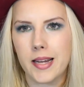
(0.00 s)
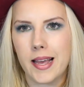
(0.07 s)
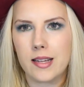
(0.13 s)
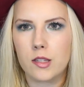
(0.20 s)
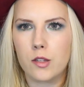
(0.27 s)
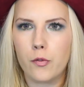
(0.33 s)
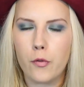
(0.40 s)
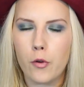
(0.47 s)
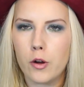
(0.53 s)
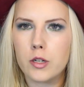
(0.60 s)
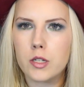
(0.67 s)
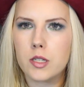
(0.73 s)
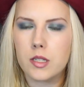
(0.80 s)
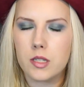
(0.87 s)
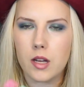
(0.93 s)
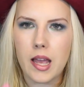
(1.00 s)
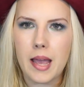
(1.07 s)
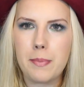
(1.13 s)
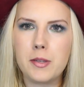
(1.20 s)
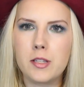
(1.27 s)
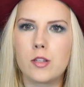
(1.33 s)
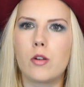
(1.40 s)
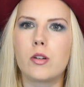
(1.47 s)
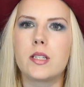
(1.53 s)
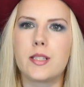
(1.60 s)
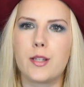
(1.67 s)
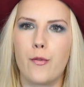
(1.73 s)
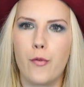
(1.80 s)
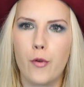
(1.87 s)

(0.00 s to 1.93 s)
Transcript: Like, the first episode is their